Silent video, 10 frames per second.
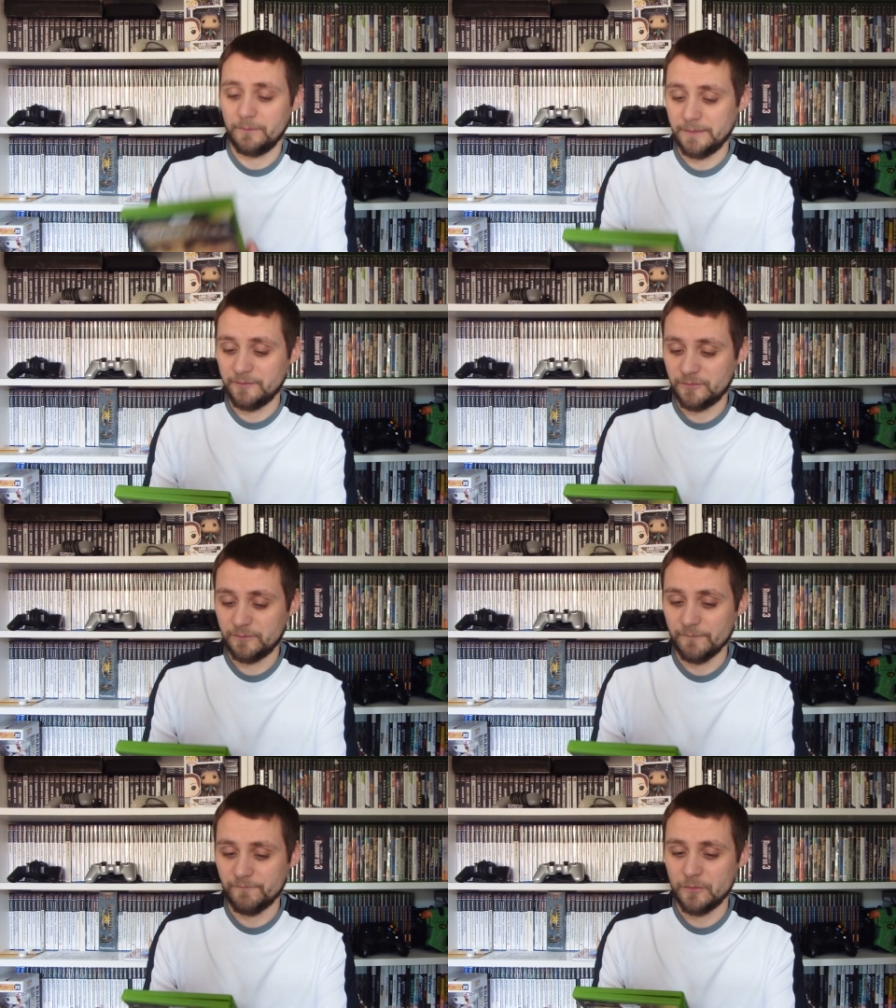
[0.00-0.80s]
these,
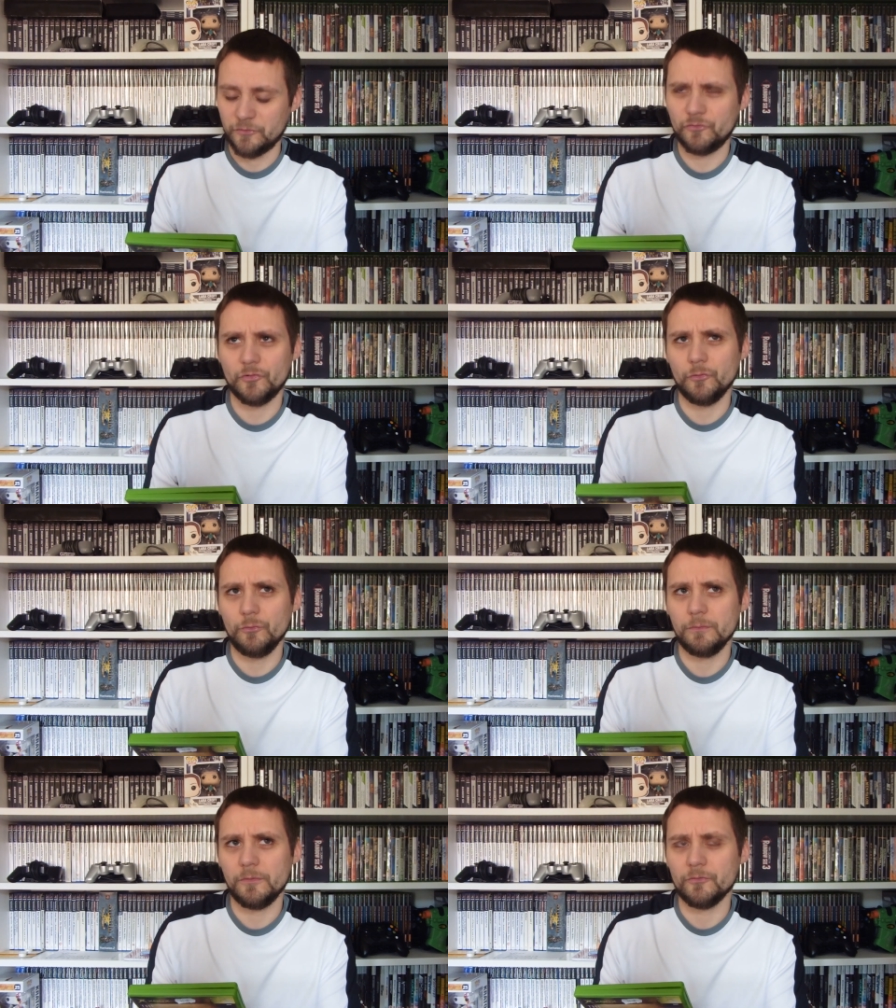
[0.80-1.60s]
the first
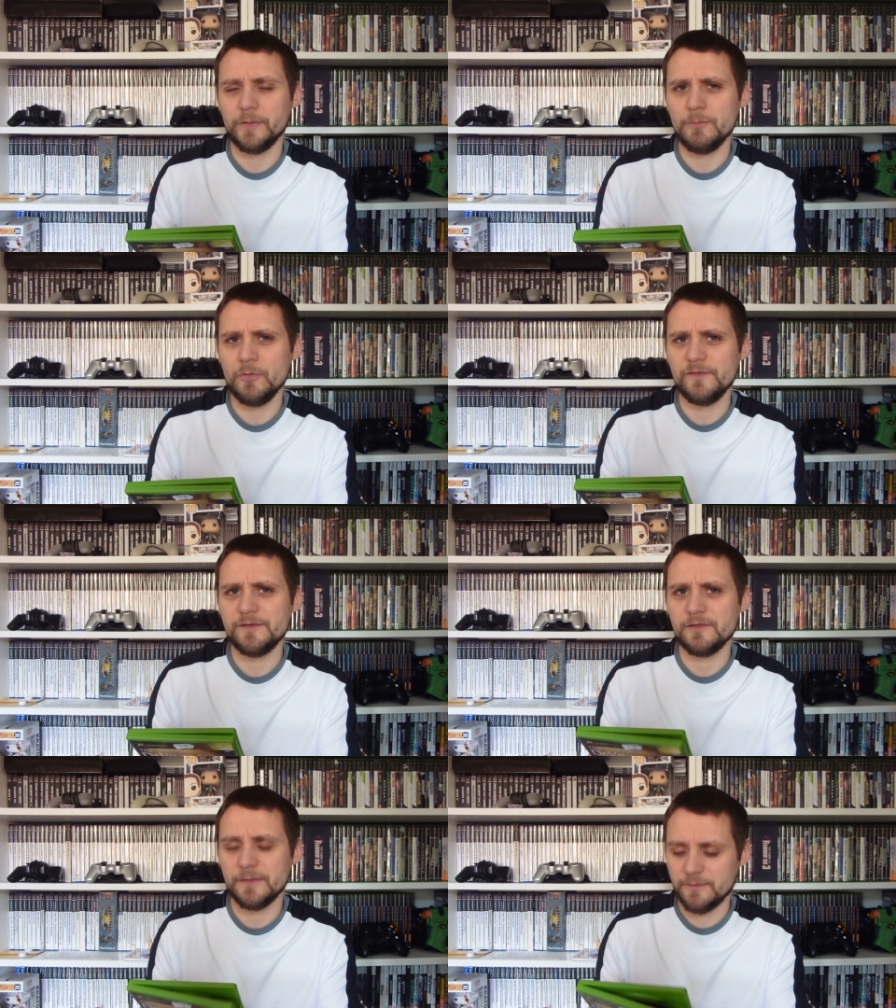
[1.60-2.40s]
two, three
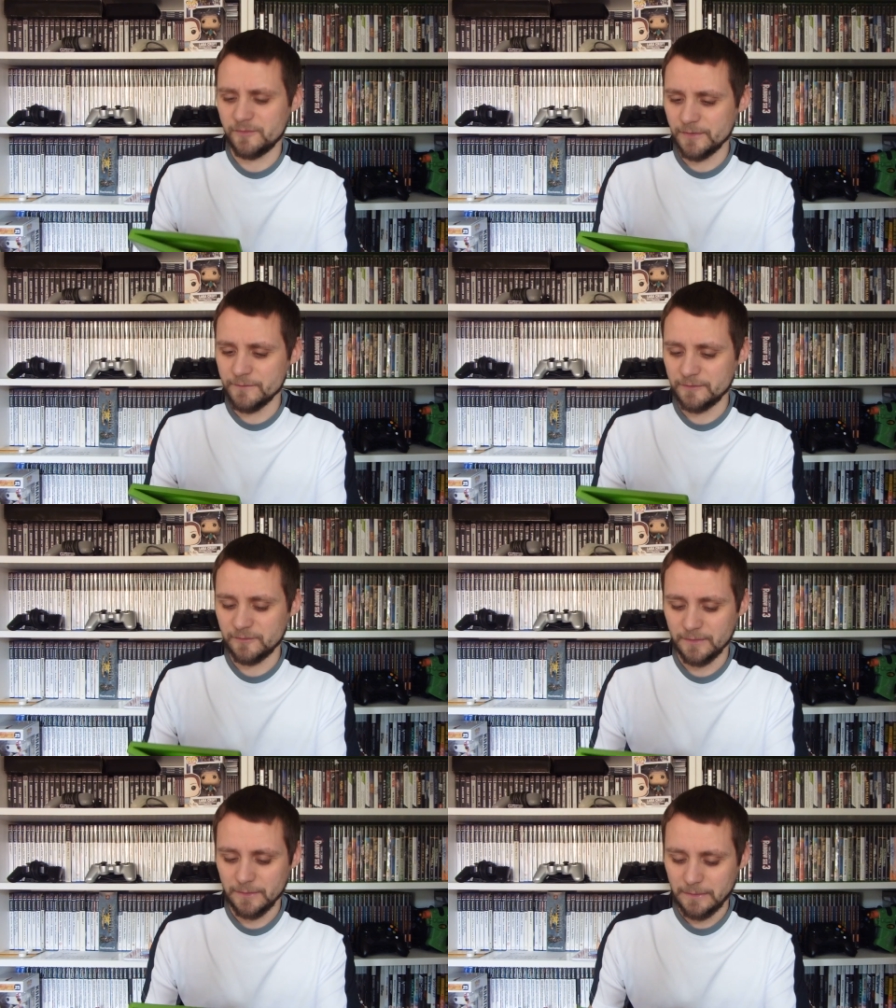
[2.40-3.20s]
movies in the
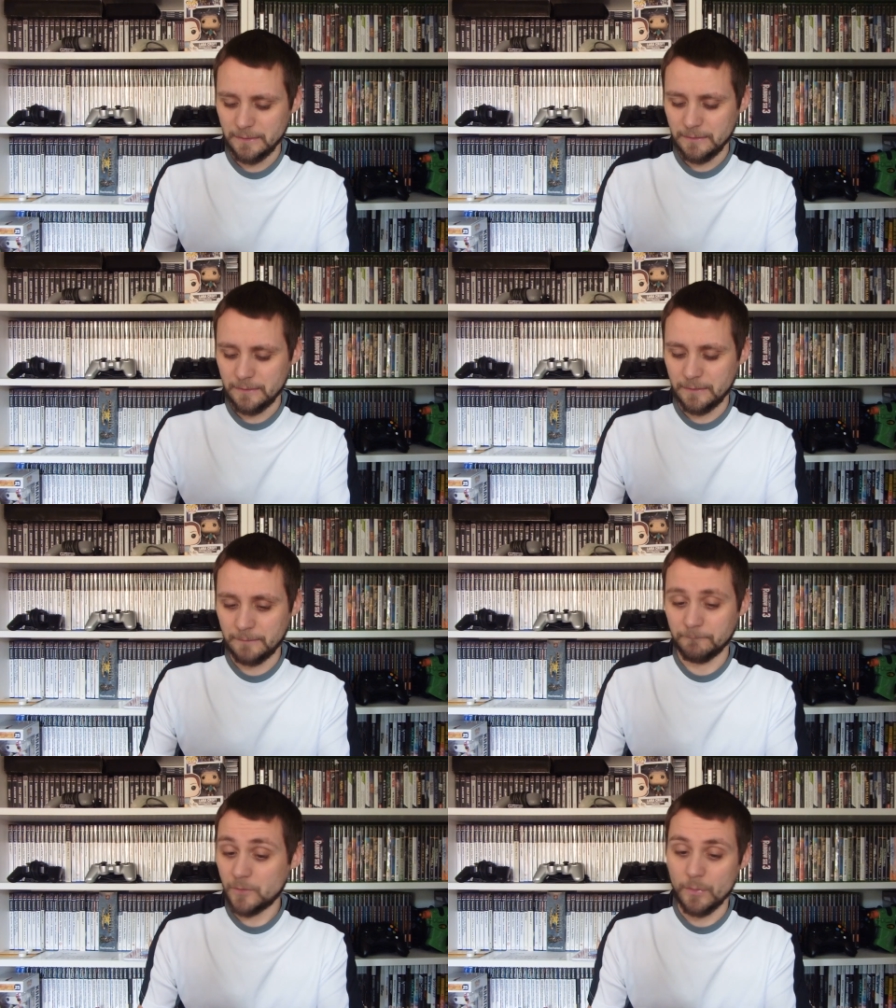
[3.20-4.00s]
series.
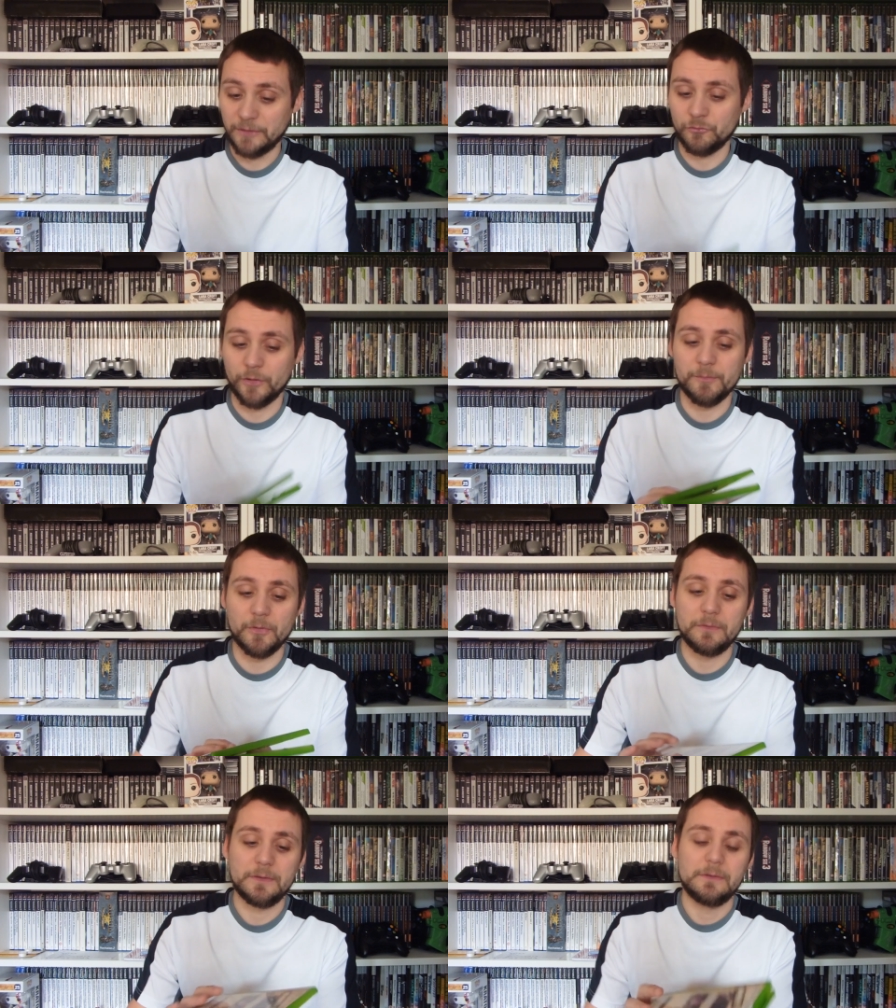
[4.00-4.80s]
Um, quite
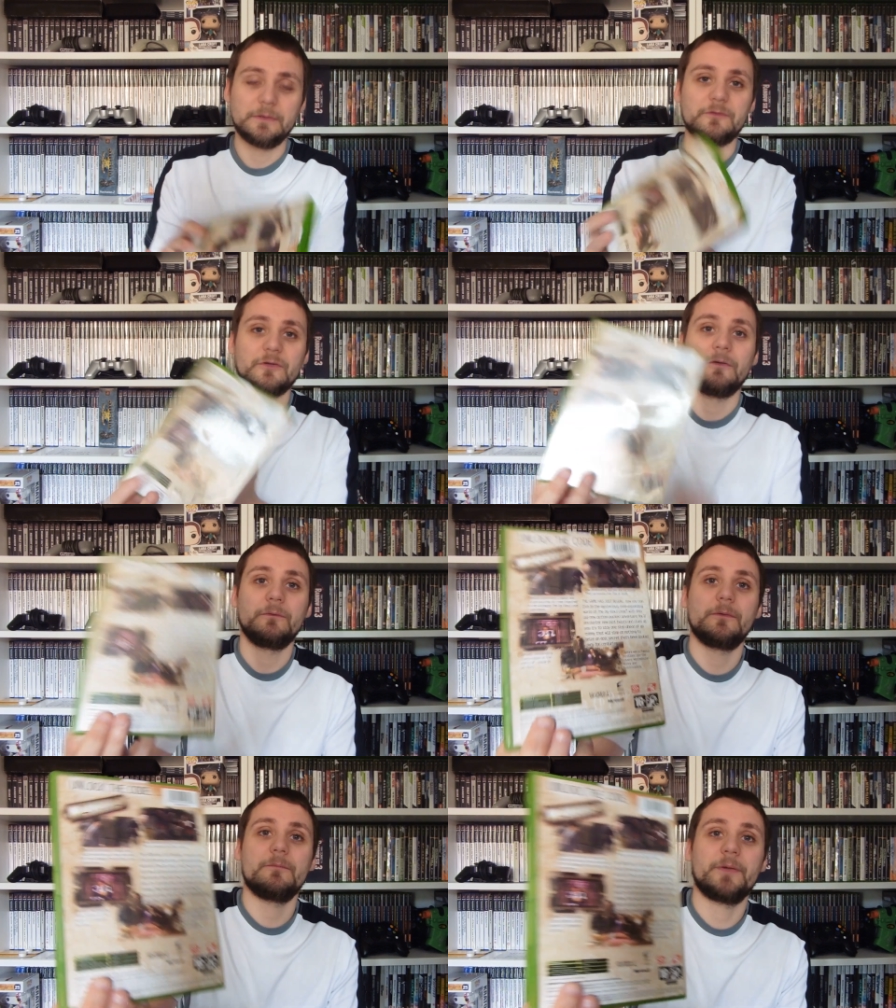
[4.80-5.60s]
enjoyable. So,
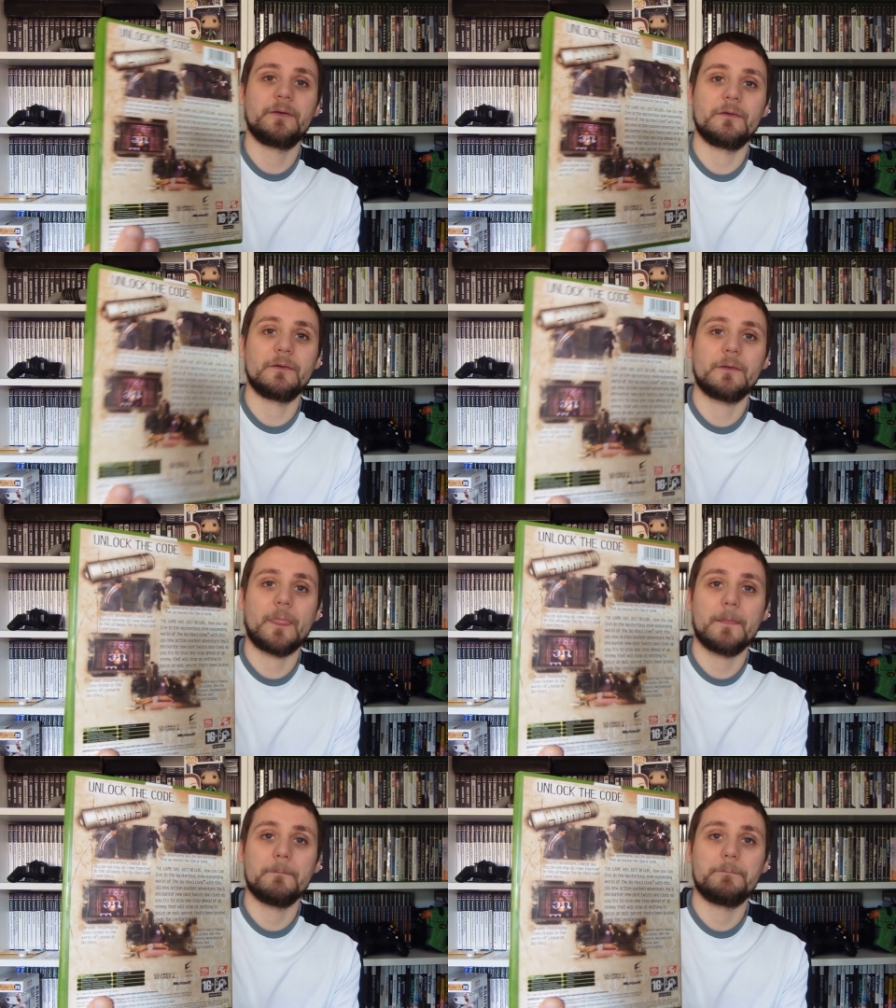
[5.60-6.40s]
bit
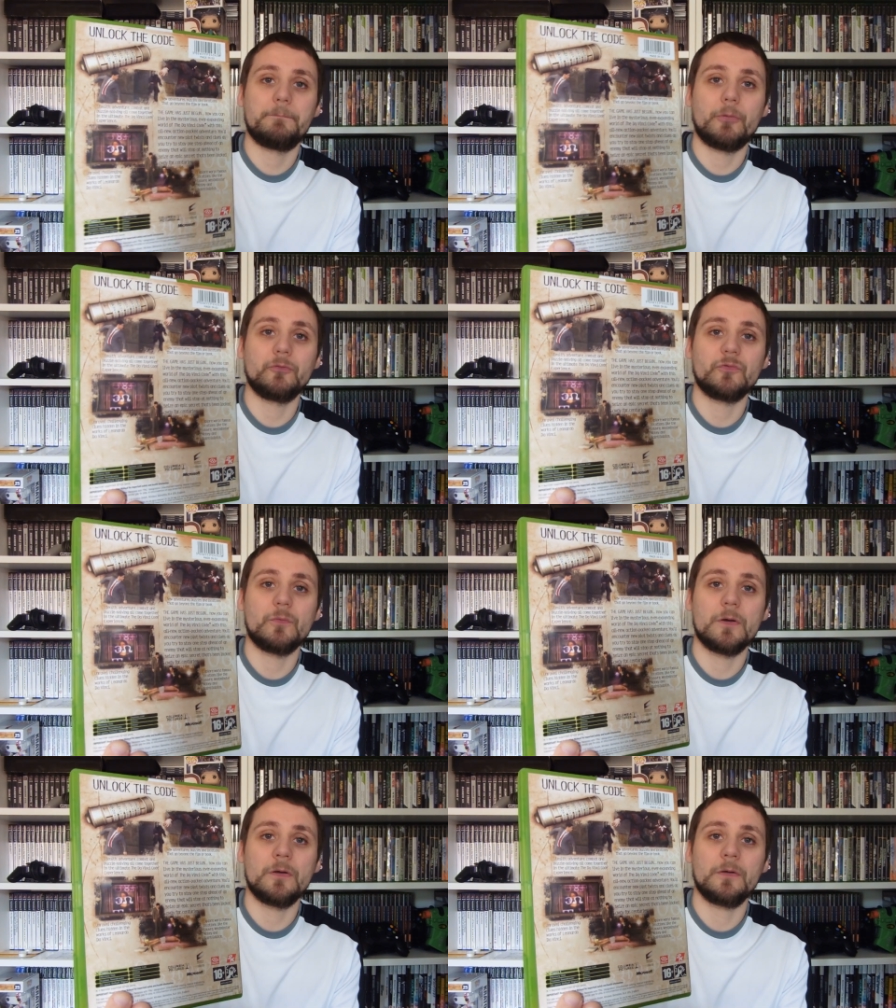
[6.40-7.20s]
of puzzle
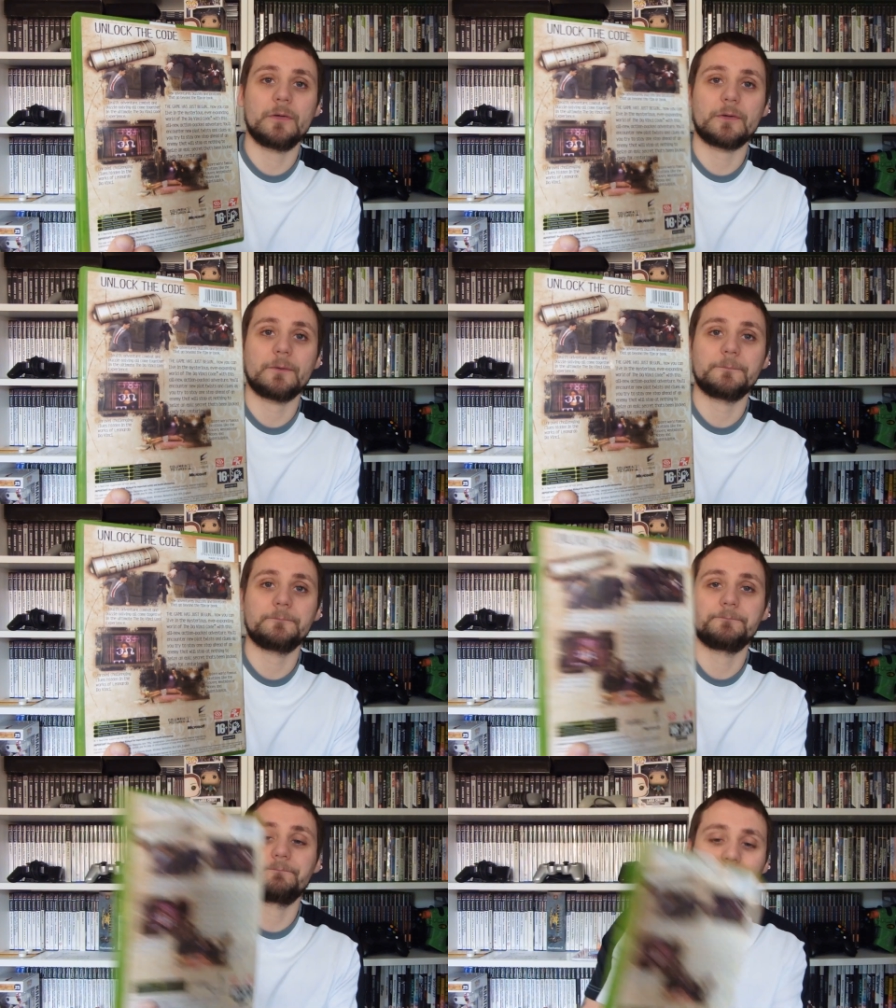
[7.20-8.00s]
work
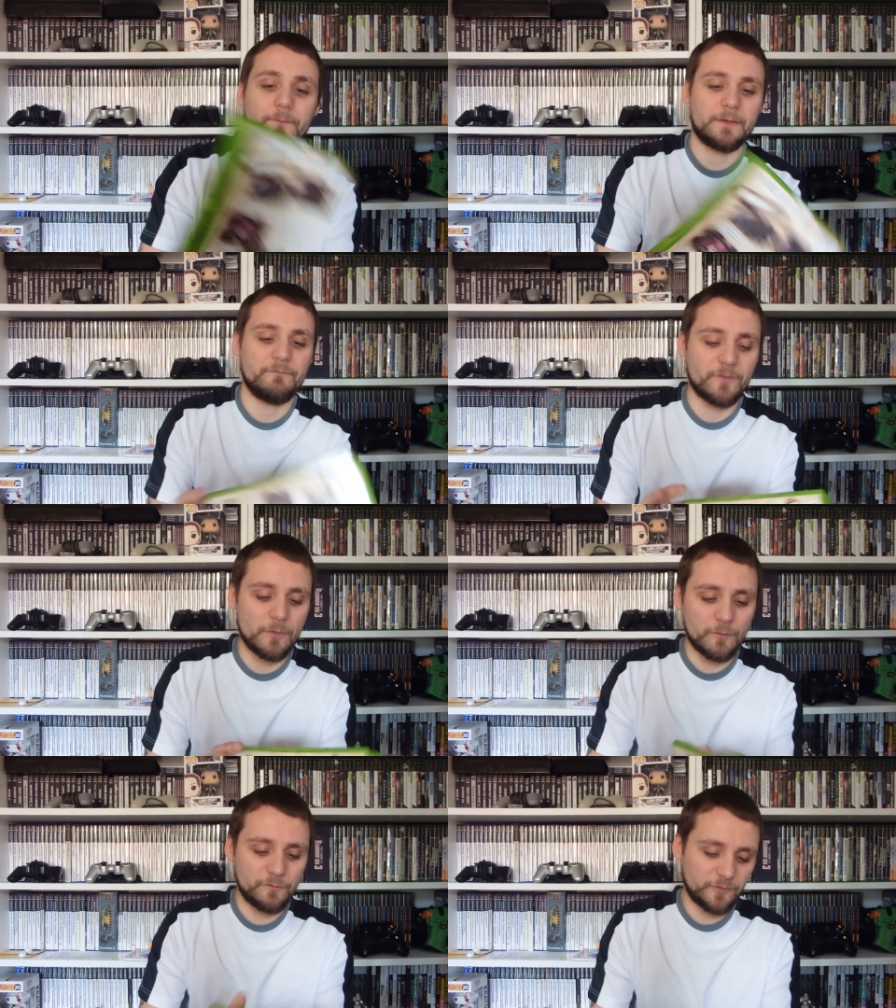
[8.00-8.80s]

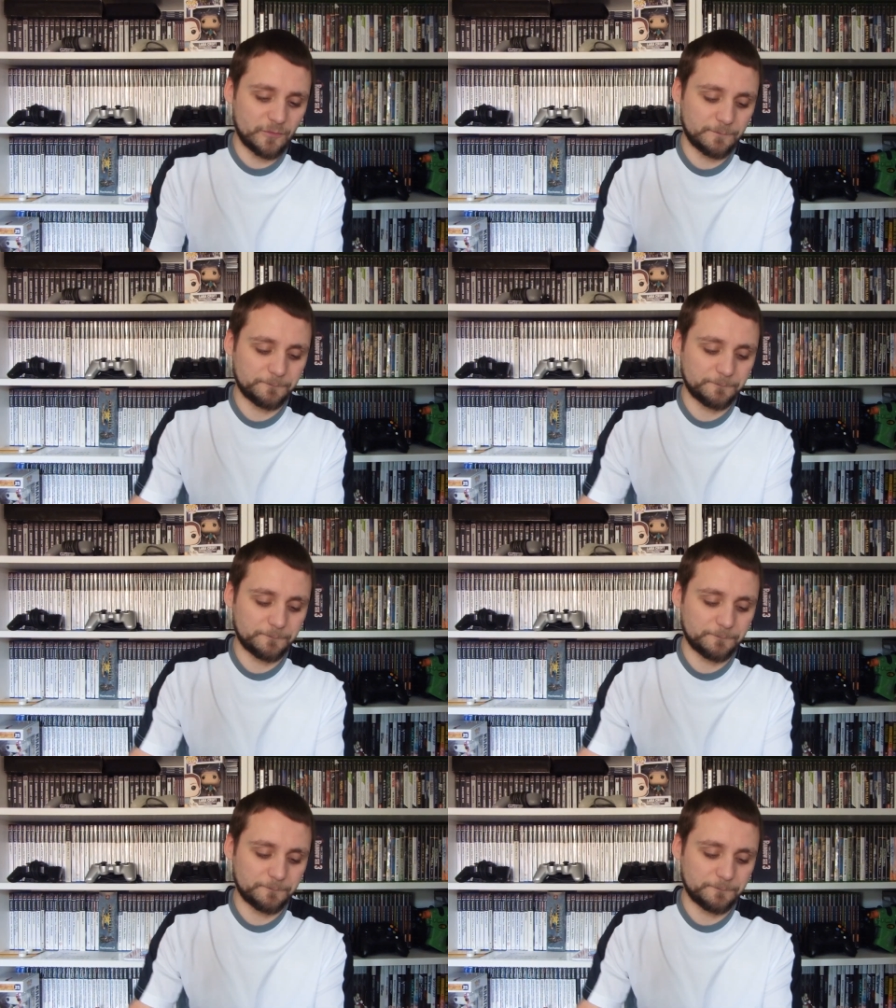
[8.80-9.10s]
involved.